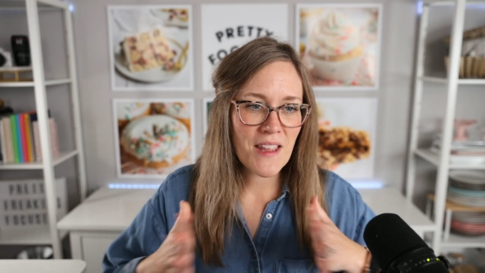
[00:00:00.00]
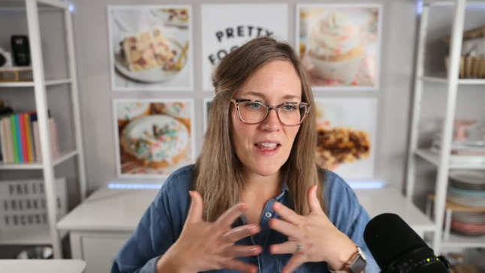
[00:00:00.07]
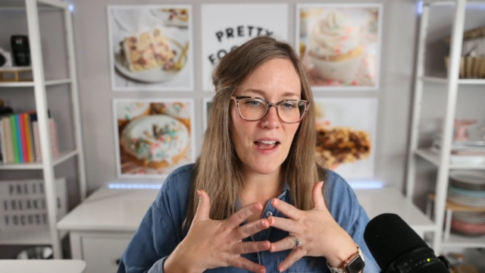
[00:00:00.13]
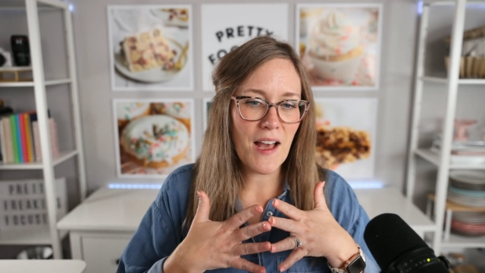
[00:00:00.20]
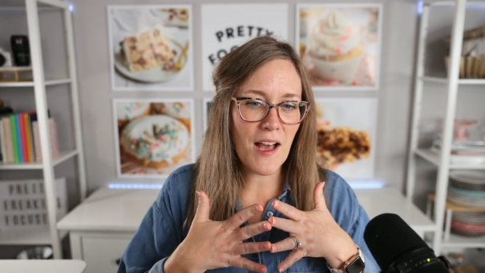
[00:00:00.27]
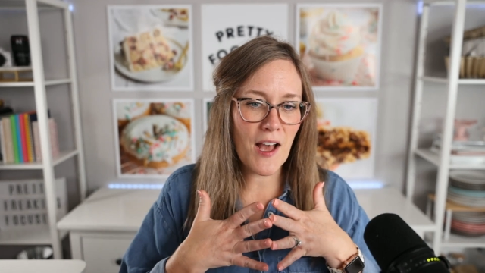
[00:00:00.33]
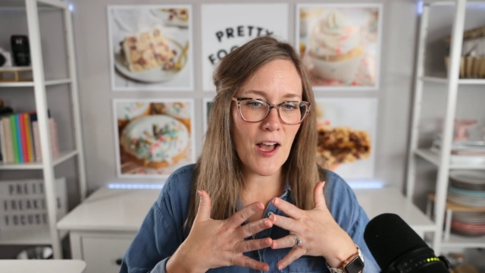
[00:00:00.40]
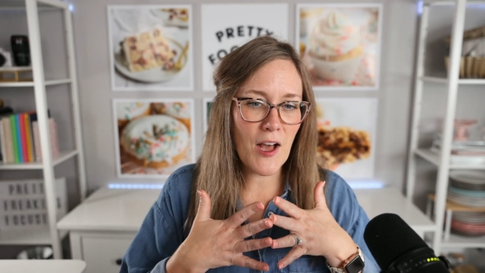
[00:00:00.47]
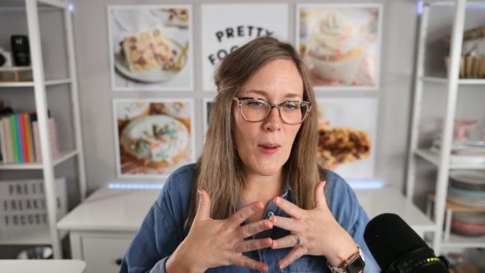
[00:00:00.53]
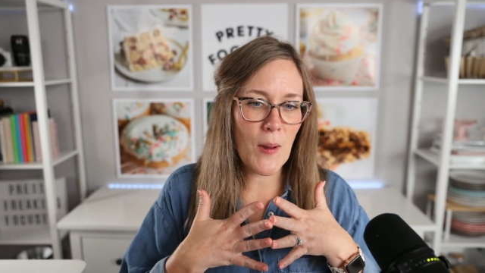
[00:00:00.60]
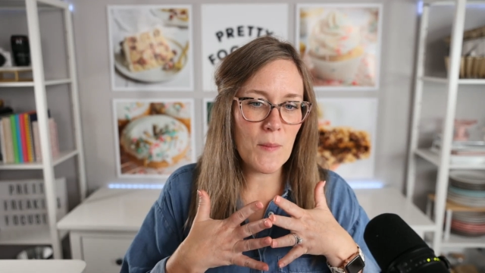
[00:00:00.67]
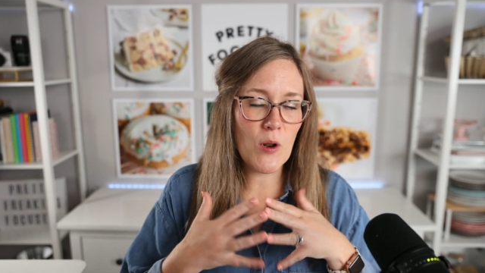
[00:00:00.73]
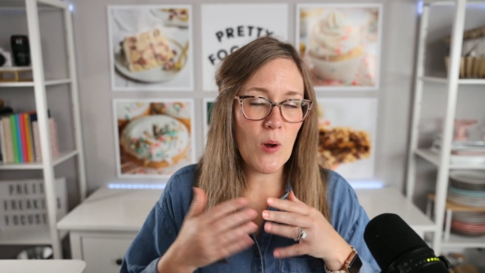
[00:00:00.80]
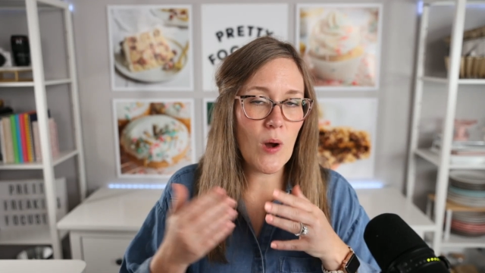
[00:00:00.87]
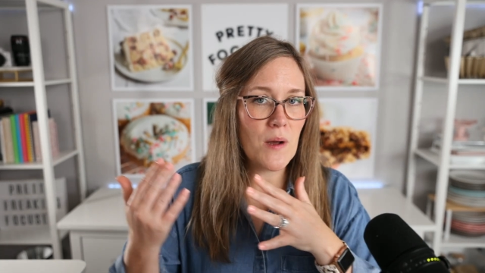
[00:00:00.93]
I
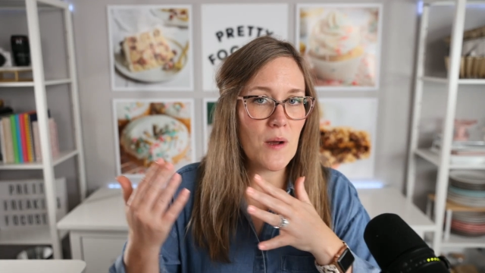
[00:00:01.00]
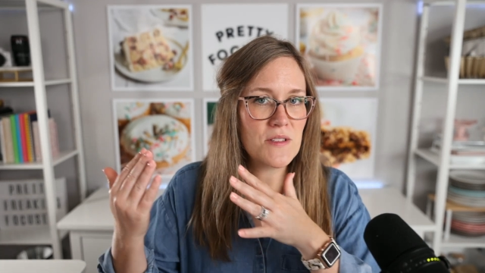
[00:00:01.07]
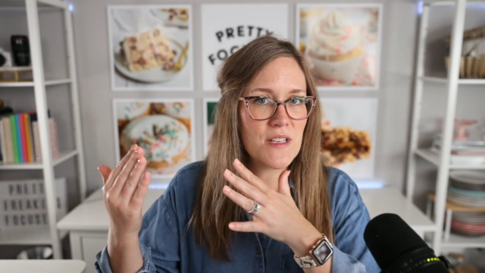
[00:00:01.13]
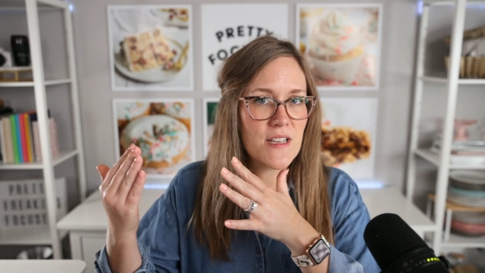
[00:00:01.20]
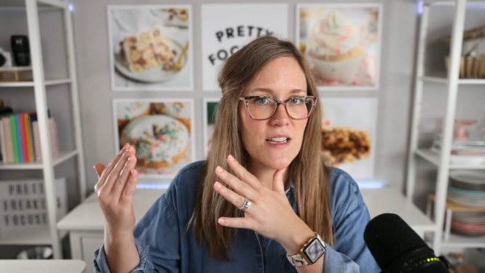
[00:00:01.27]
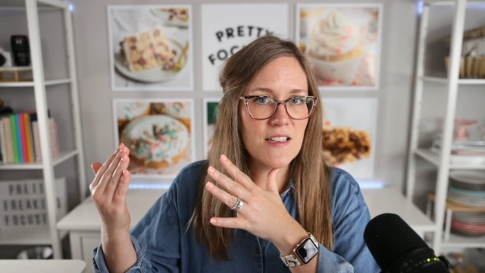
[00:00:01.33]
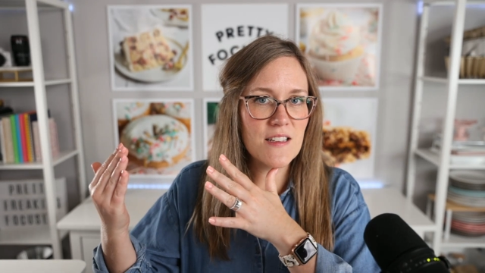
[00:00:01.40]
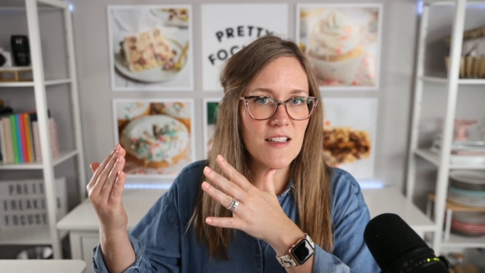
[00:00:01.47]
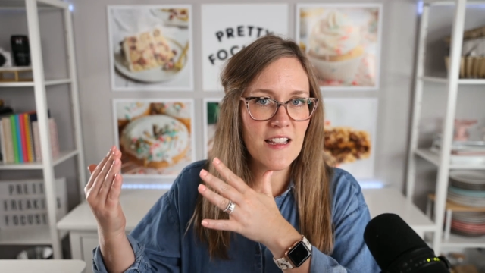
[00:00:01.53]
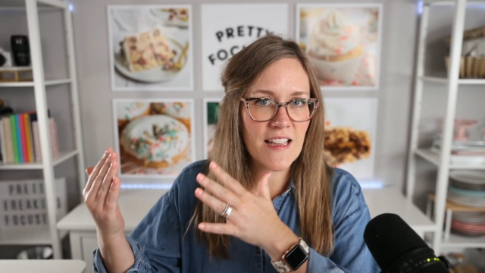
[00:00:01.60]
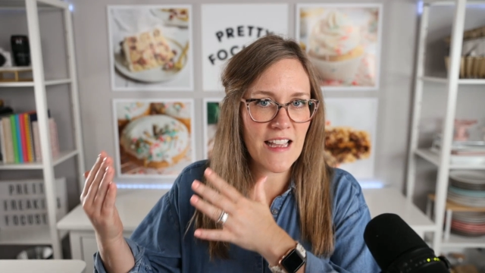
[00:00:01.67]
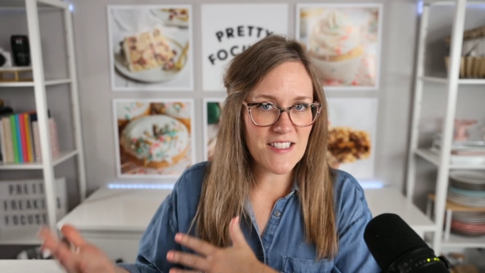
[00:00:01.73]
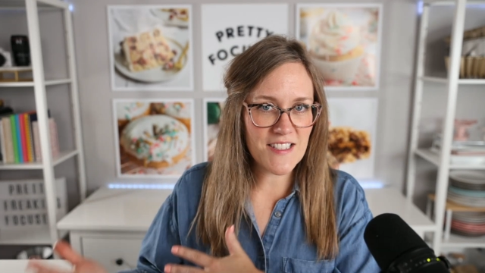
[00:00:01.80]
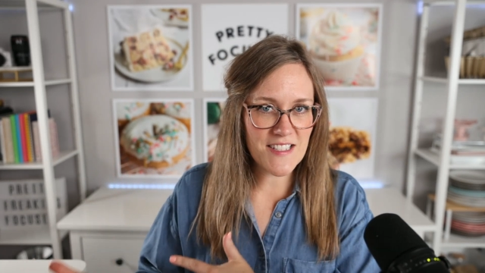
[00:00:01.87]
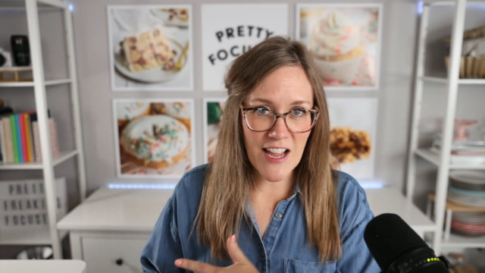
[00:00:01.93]
was
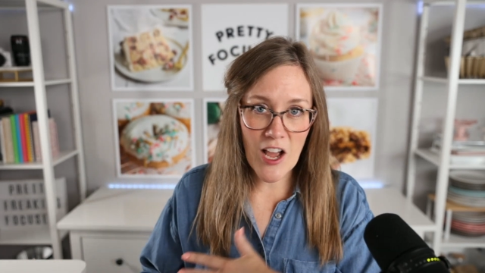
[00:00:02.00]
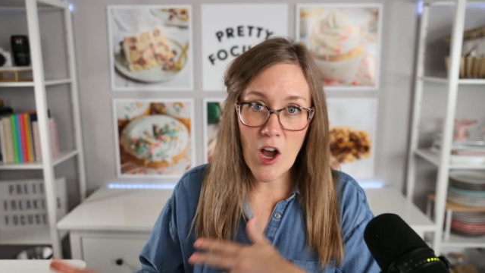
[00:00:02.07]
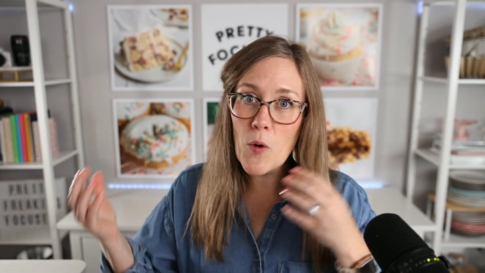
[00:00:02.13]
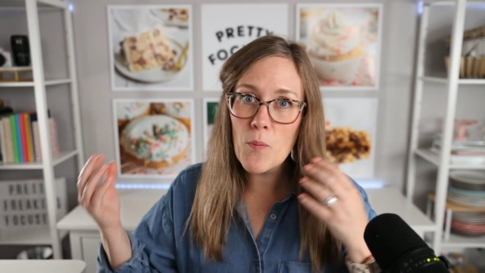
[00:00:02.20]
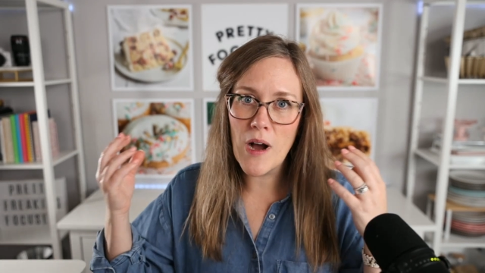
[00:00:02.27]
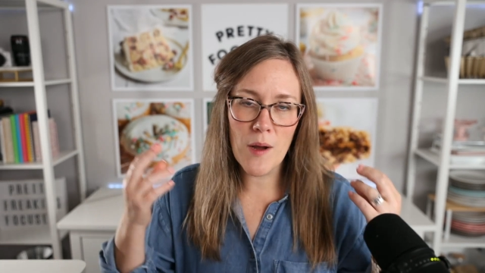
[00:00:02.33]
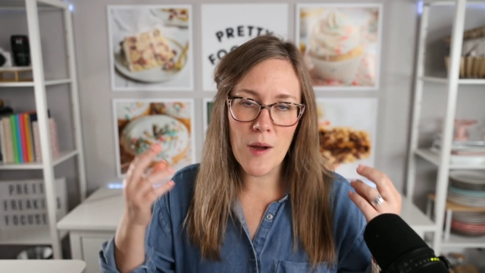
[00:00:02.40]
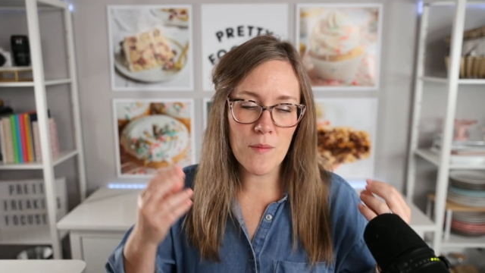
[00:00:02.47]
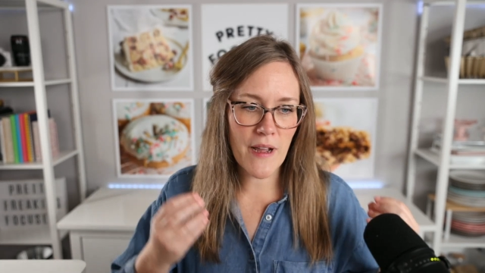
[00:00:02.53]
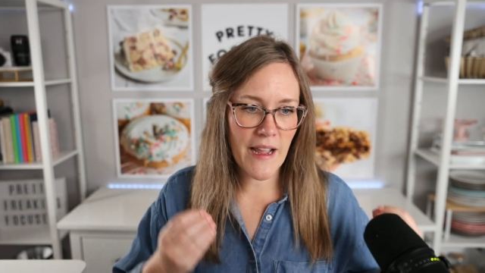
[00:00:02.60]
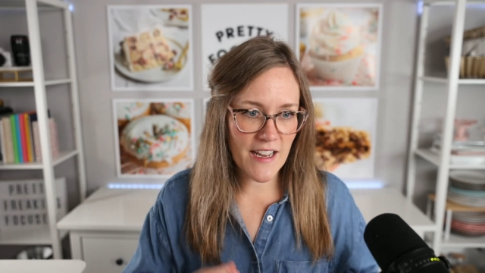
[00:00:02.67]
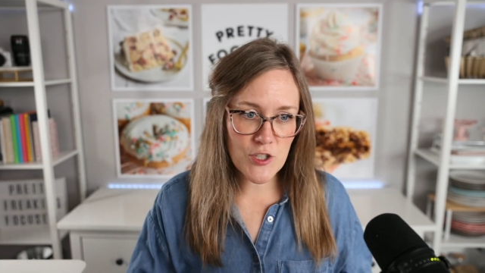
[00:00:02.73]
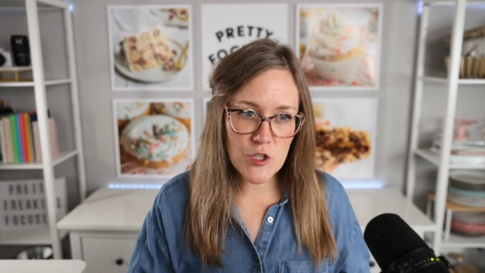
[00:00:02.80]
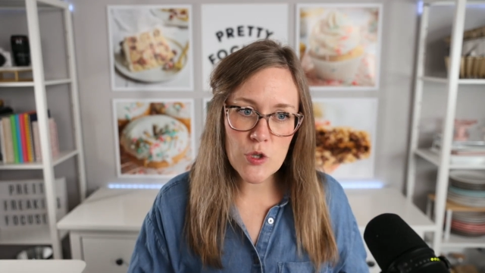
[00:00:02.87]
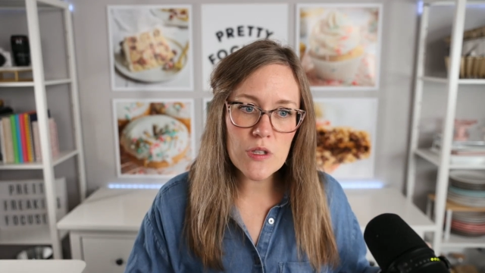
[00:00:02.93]
again, stay-at-home mom, I
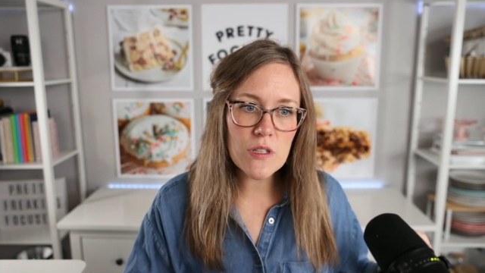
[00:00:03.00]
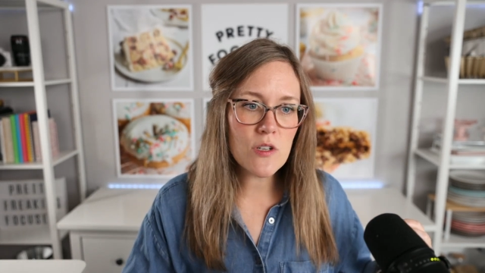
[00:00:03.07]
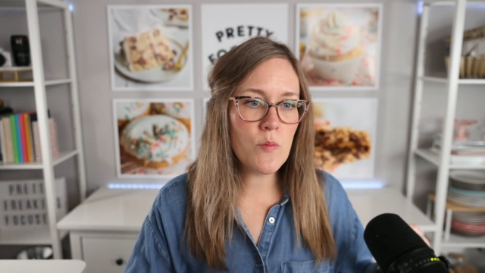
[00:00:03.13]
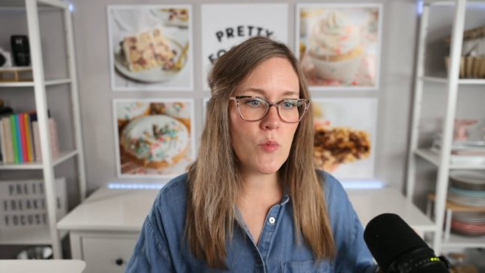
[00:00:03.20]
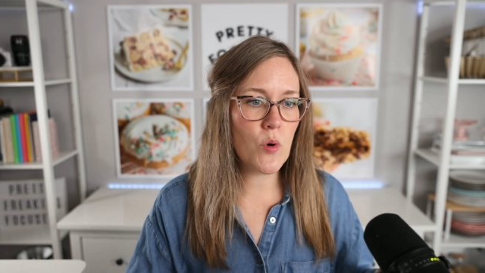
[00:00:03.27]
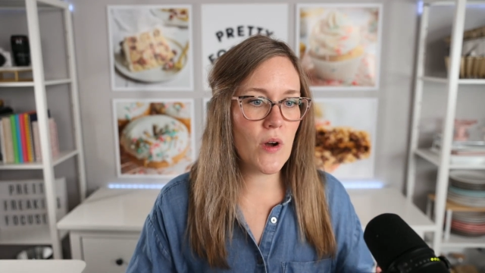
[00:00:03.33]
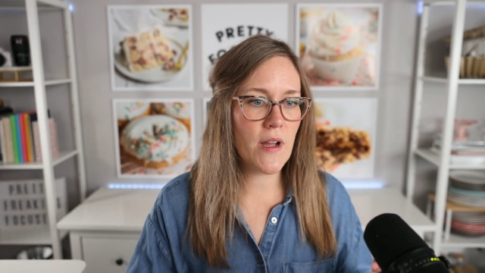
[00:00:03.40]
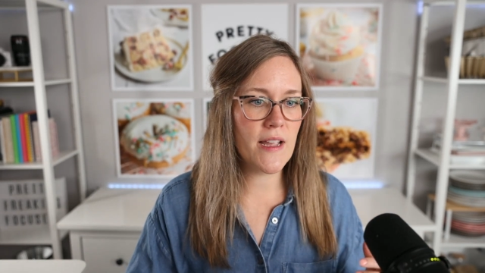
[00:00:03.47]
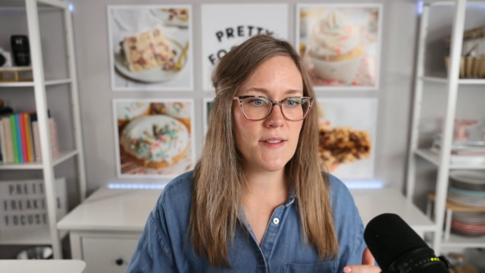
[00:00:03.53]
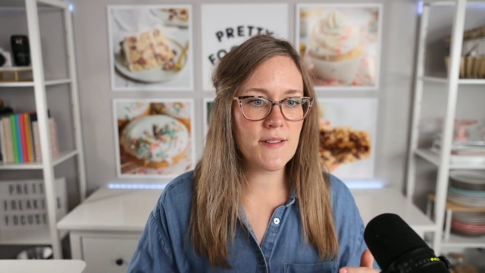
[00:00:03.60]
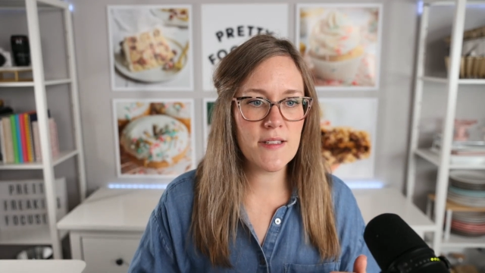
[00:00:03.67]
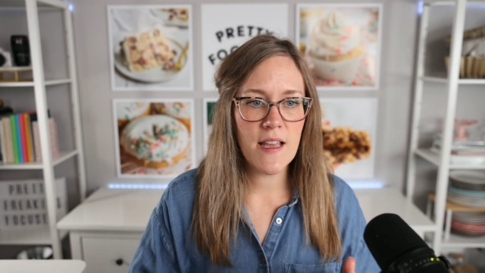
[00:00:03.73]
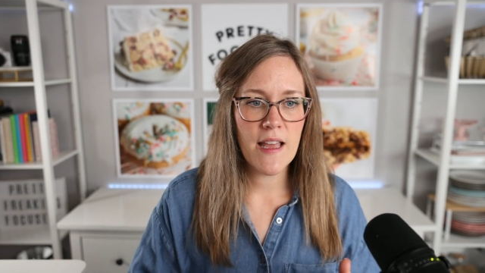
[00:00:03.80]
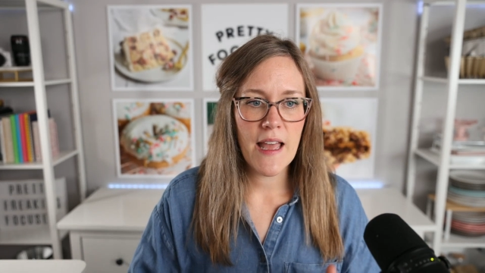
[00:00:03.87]
had 2 little boys,